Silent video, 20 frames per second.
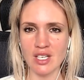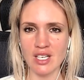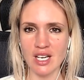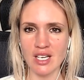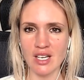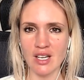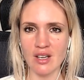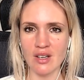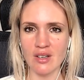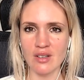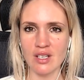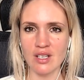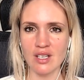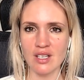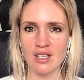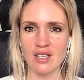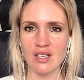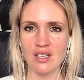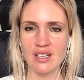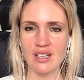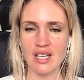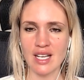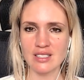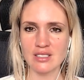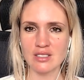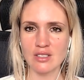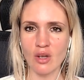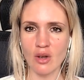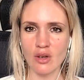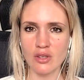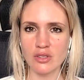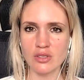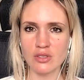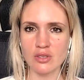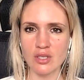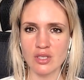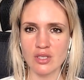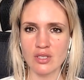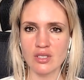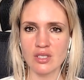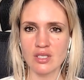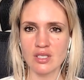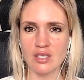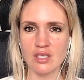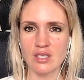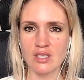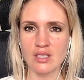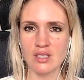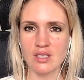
And I know that's not true.